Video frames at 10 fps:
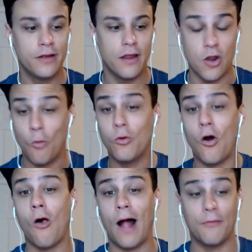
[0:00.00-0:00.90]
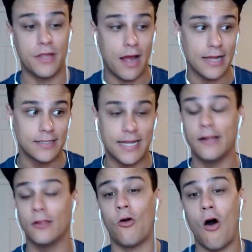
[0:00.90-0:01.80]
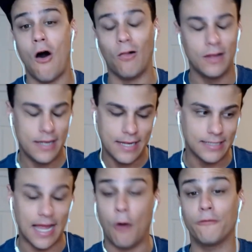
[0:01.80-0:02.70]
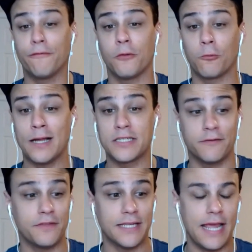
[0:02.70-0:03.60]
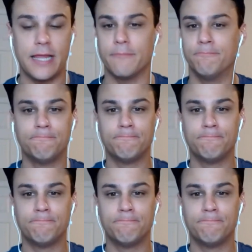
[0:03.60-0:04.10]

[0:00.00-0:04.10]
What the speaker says: No call on the ice. Taylor Hall is out for the rest of the game.